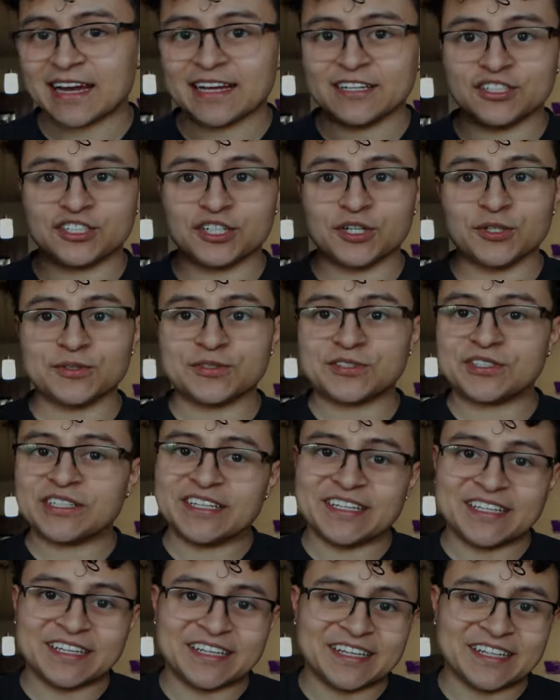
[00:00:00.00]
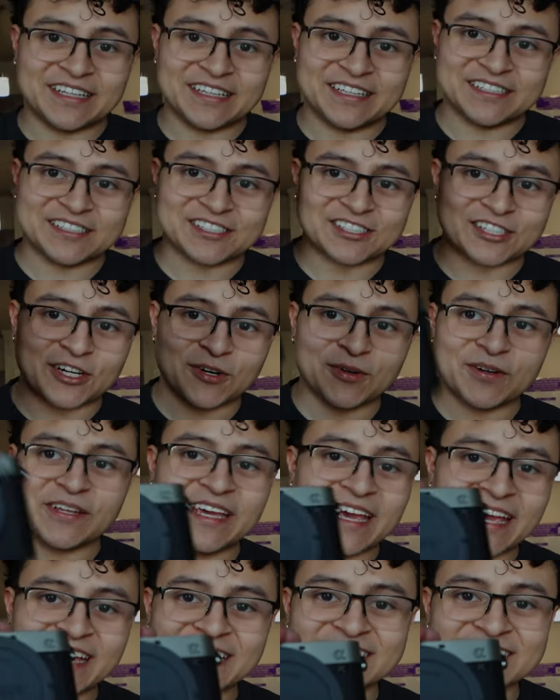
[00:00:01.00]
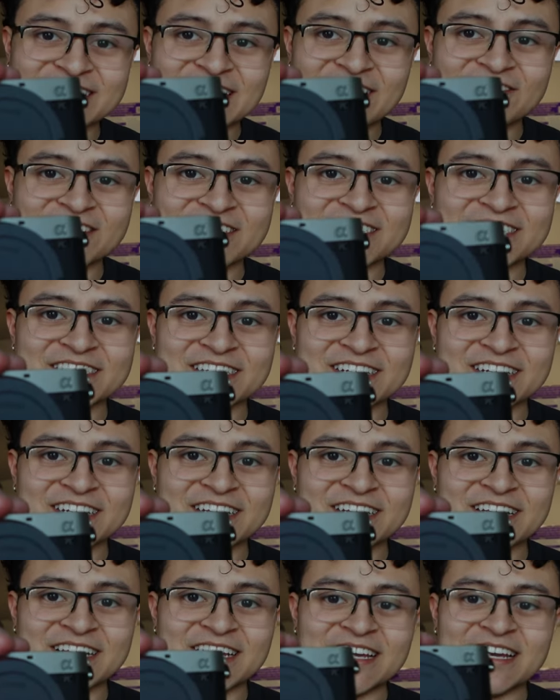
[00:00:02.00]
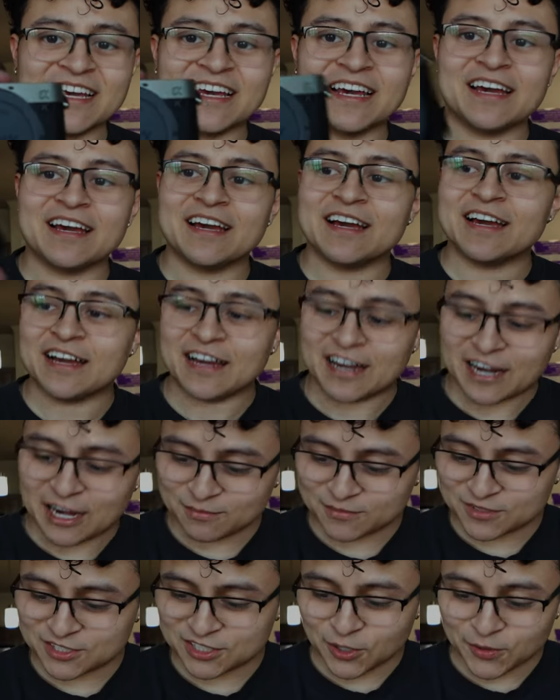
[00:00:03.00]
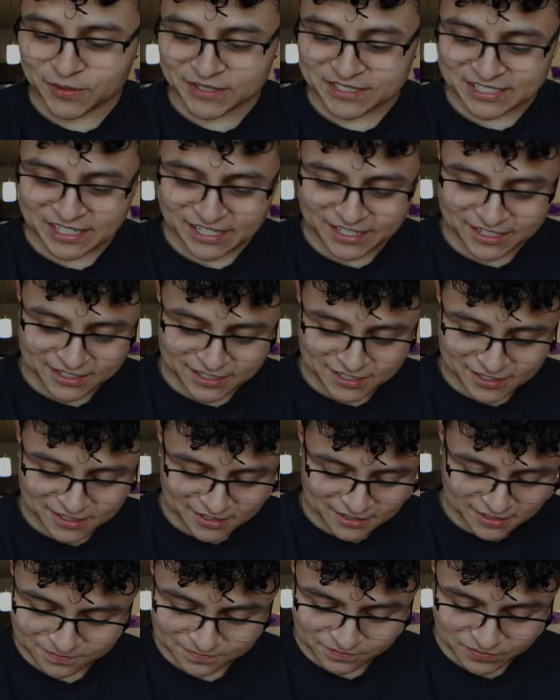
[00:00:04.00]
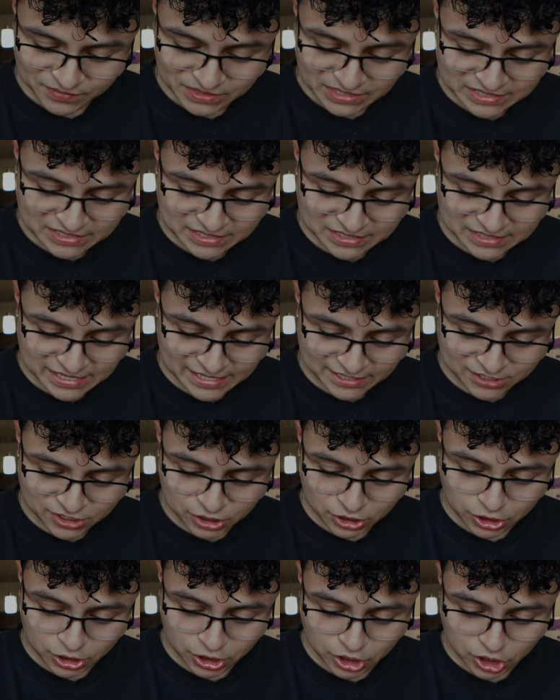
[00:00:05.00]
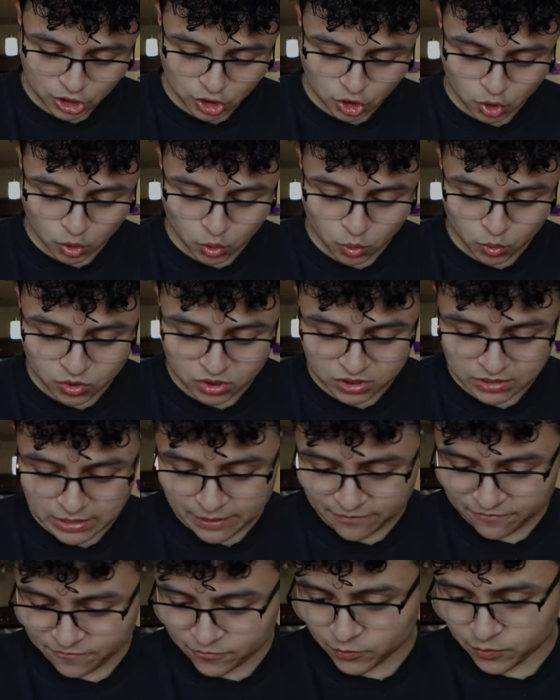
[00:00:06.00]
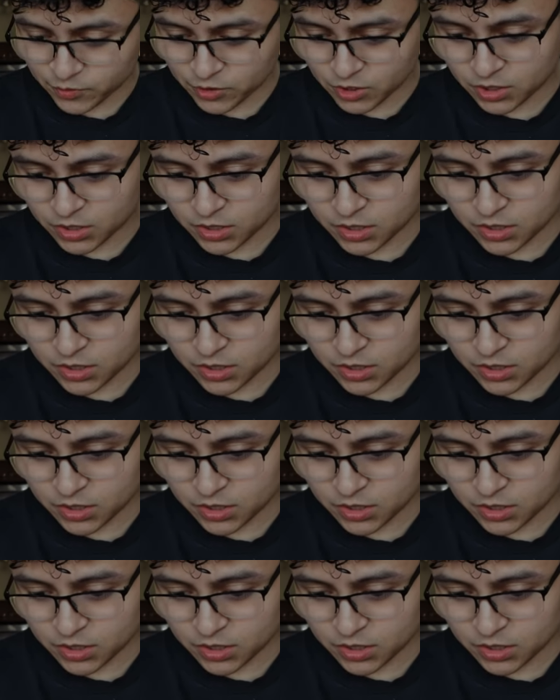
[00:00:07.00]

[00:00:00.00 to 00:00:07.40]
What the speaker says: I chose to get the Sony A7C. I'm so excited. This is actually a huge step for me.